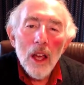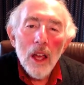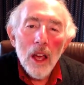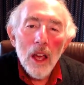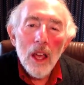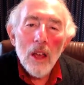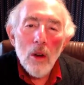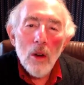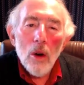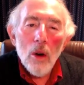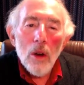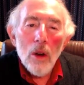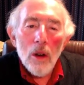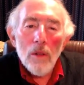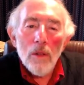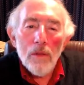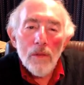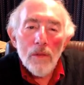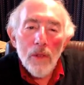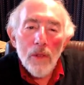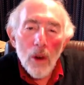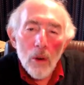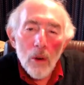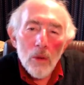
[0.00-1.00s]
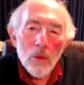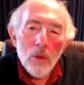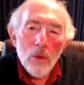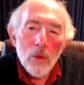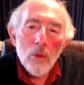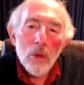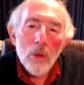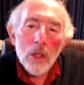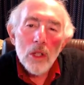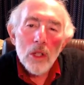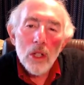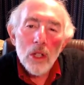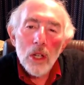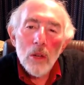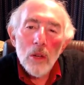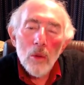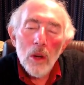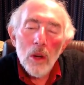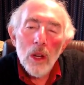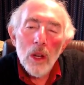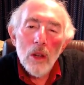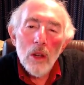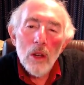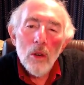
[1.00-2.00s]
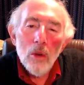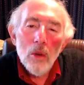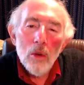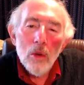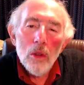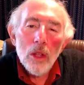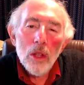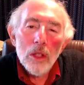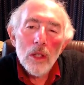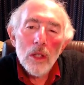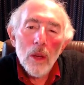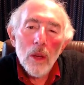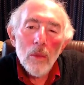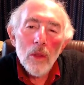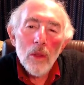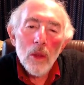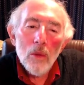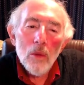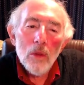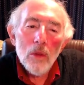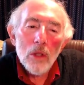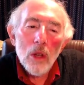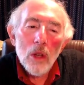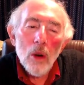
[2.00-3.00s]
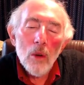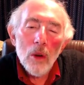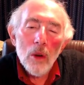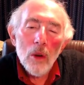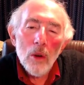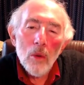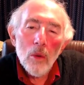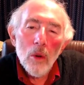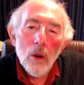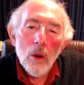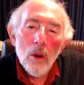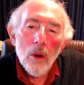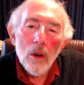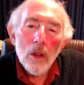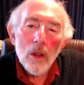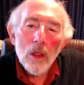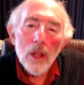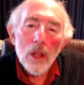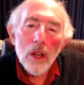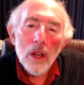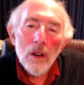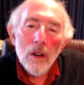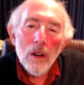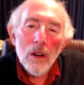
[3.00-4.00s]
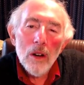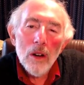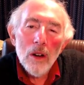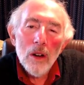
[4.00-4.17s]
He could have phoned when he knew that something was going wrong there.